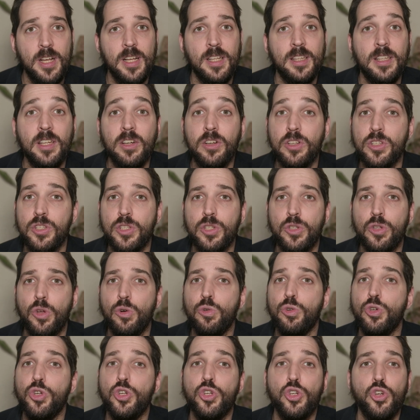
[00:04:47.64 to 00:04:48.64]
There is no
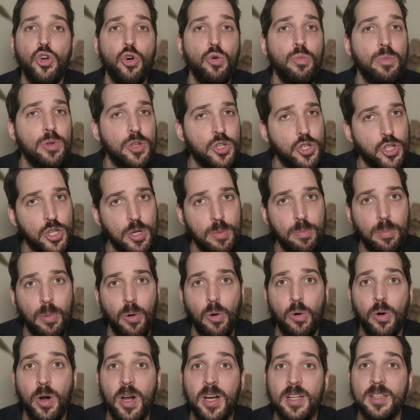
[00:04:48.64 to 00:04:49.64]
showmanship
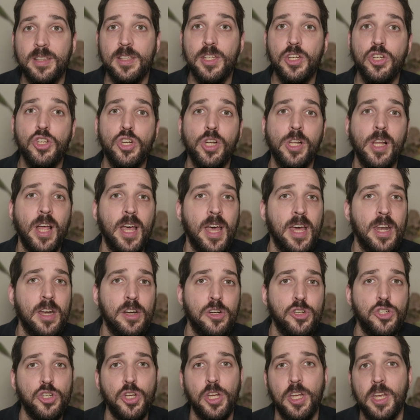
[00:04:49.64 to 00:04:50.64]
or additional
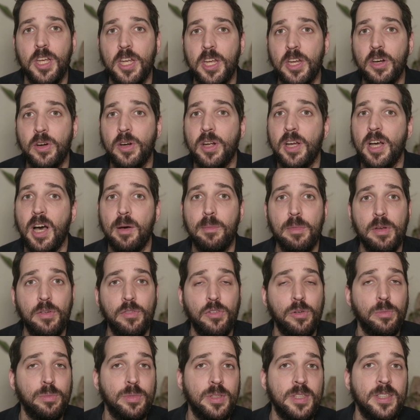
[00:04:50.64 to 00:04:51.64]
energy here coming
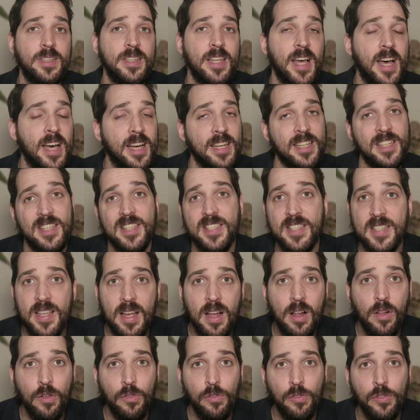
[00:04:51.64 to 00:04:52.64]
from the DAC
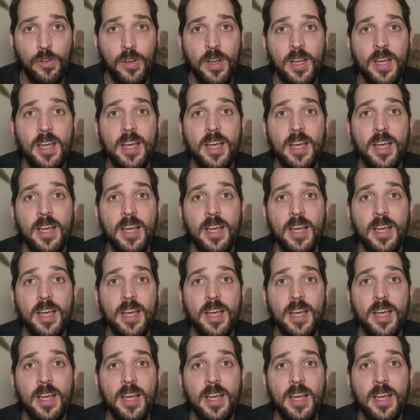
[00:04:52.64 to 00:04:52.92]
itself.